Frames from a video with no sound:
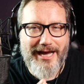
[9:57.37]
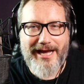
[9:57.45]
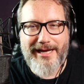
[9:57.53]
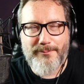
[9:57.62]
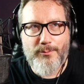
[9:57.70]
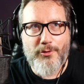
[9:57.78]

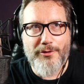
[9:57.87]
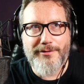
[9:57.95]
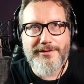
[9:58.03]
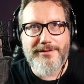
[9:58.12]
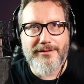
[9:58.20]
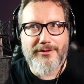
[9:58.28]
I
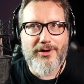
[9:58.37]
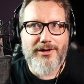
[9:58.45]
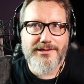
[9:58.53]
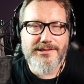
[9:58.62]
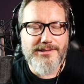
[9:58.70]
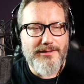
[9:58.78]
mourned the
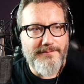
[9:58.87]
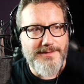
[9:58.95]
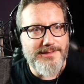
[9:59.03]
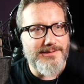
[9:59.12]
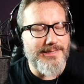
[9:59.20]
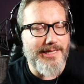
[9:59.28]
loss of
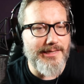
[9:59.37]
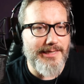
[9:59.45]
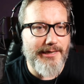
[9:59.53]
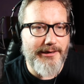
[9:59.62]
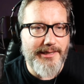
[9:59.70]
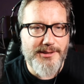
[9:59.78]
the
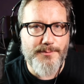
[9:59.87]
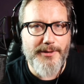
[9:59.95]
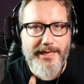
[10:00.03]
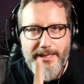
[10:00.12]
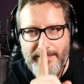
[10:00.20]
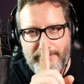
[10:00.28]
secondary
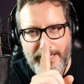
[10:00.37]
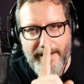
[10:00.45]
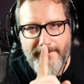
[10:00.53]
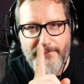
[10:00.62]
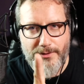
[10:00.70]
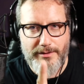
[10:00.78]
display.
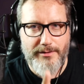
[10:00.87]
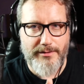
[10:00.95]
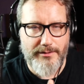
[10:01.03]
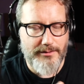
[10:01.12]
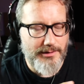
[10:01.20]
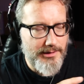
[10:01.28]

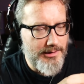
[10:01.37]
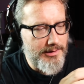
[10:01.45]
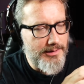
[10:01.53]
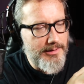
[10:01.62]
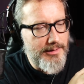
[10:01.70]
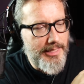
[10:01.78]
However,
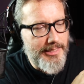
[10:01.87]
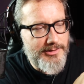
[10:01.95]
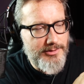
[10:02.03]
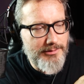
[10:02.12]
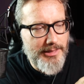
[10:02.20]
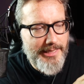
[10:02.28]
I
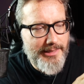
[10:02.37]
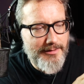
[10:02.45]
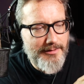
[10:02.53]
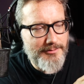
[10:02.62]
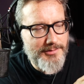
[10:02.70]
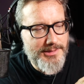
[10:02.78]
do like
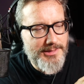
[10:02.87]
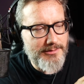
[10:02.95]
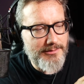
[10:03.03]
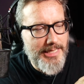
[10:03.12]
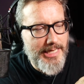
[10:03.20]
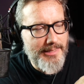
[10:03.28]
you
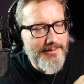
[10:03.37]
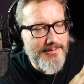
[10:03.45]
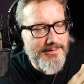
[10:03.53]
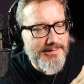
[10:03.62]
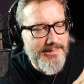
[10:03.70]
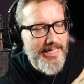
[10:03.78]
still got
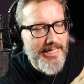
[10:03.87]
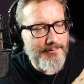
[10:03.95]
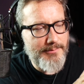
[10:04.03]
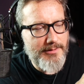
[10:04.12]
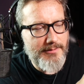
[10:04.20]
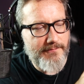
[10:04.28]
the
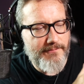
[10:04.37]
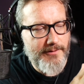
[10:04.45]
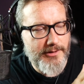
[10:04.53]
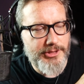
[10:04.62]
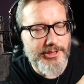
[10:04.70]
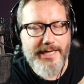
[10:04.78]
same
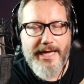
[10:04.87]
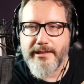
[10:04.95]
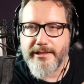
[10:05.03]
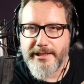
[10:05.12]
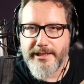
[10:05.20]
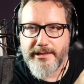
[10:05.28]

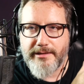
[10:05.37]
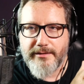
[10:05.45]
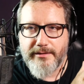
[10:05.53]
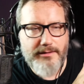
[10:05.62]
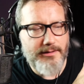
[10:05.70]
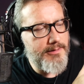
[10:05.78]
functionality.
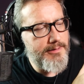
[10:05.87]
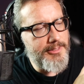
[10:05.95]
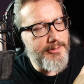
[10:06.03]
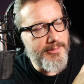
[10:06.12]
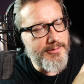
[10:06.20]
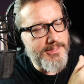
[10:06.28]

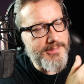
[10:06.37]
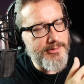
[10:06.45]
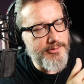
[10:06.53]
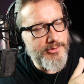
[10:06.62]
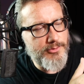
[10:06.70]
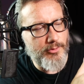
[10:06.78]
You can
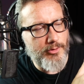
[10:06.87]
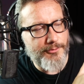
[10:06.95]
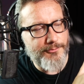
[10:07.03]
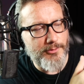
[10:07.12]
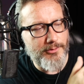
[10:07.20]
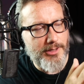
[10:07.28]
still scroll
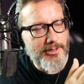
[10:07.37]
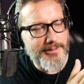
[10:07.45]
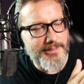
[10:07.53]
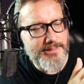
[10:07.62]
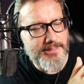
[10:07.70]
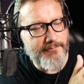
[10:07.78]
through all
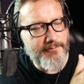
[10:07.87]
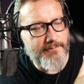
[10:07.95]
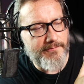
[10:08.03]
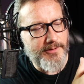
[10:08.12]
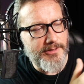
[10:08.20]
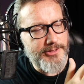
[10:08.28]
these
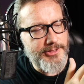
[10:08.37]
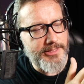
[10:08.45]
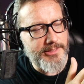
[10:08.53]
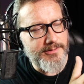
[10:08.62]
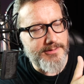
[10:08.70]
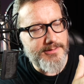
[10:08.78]
different
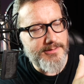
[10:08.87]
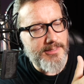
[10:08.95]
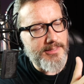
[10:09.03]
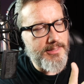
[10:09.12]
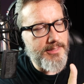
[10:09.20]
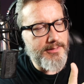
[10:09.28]
functions.
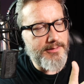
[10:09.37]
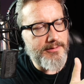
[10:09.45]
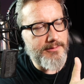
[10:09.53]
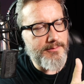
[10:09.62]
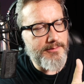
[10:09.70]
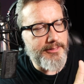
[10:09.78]

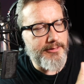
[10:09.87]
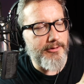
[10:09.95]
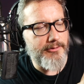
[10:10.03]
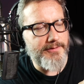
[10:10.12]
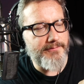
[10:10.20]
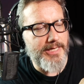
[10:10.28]
You
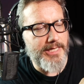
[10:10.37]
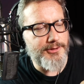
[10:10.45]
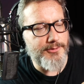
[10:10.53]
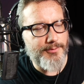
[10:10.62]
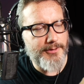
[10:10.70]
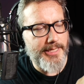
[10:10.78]
know, you've
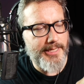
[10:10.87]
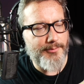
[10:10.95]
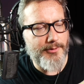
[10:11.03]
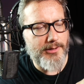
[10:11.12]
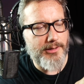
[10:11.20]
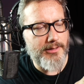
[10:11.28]
got your play,
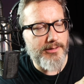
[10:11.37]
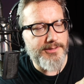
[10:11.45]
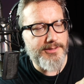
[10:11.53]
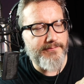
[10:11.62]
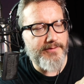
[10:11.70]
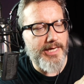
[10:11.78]

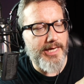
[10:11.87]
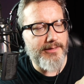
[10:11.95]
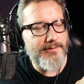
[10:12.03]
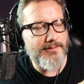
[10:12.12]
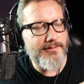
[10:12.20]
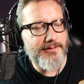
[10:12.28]
pause, you've
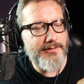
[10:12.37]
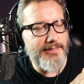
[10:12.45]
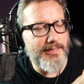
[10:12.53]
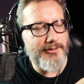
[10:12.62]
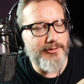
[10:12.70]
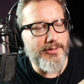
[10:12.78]
got,
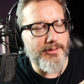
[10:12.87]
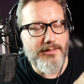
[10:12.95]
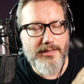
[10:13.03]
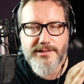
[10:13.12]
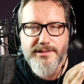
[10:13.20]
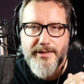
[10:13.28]
you can
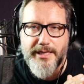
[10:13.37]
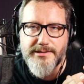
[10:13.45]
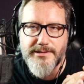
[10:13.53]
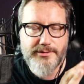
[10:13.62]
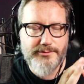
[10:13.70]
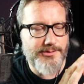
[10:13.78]

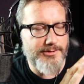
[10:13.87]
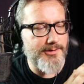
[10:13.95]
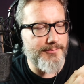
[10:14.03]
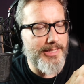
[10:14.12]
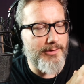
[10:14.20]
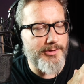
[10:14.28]
customize it to a
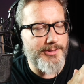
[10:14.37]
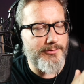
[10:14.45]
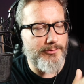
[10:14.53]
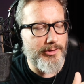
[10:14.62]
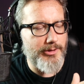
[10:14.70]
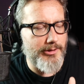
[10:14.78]
certain amount. What do
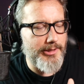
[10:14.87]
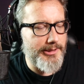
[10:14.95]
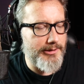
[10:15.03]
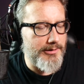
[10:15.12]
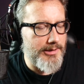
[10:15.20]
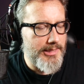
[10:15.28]
you want on
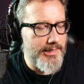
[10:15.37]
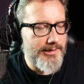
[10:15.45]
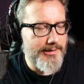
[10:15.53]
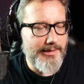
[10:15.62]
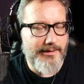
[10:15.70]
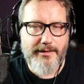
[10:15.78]
here?
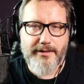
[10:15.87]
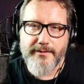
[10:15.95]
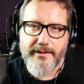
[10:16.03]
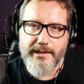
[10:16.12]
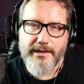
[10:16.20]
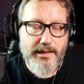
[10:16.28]
That kind of
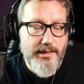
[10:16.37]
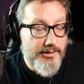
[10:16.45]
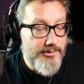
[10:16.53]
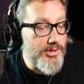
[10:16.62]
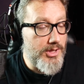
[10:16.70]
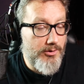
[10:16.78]
thing.
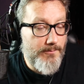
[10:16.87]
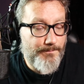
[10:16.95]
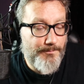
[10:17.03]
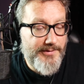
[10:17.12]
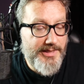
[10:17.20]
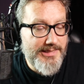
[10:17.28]
So
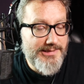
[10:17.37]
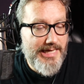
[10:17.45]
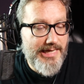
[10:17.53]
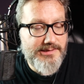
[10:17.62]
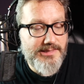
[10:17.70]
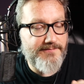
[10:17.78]
it's
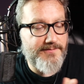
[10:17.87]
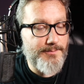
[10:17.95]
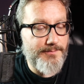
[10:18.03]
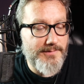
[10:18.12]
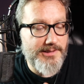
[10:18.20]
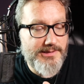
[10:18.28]
as if
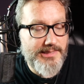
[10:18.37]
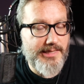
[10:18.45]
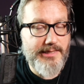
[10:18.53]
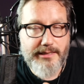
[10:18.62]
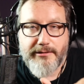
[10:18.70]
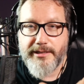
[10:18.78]
the
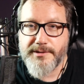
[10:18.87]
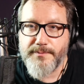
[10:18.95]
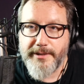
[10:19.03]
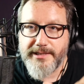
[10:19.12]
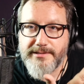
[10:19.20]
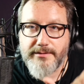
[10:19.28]
secondary
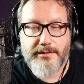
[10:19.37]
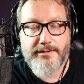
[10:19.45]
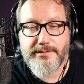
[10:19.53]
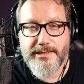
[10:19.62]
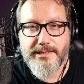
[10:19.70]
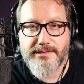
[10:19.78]
display still
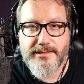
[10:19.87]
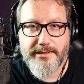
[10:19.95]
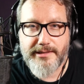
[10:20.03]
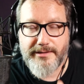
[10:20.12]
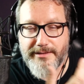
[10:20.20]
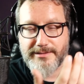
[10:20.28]

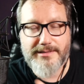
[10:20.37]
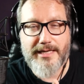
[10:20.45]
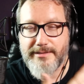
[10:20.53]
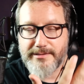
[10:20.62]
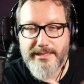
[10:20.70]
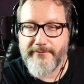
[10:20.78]
existed. It's
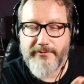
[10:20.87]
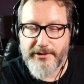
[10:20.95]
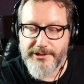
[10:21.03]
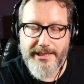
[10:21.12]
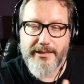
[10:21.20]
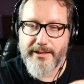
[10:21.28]
got the same
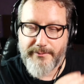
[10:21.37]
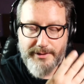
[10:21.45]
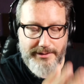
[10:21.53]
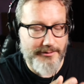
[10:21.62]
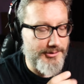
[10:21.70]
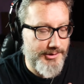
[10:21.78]
functionality,
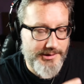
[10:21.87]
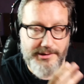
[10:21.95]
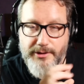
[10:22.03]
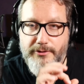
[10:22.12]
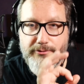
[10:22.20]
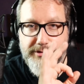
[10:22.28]
but there's just
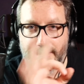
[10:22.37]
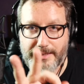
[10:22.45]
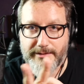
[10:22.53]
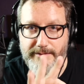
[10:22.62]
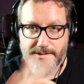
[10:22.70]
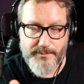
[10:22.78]
no
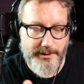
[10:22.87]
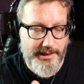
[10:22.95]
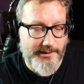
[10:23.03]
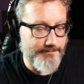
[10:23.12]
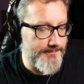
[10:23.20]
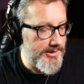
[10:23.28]
second
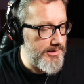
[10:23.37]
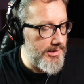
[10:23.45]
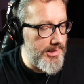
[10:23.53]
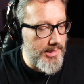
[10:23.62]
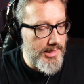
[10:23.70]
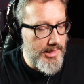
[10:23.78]
display.
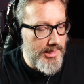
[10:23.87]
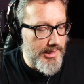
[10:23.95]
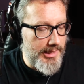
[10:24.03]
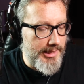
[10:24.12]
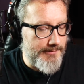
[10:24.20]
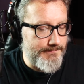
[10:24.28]

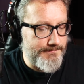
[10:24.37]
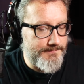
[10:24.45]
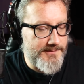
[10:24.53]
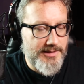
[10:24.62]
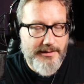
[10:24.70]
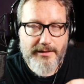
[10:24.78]

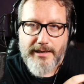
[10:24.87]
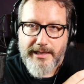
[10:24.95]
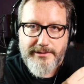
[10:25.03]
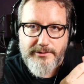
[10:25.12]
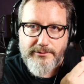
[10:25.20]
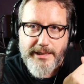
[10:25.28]

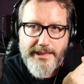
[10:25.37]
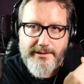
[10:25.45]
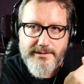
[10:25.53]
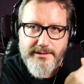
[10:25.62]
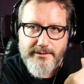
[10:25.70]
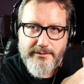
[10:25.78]
I do like
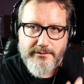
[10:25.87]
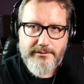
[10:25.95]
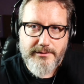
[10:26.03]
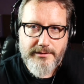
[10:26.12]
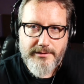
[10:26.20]
still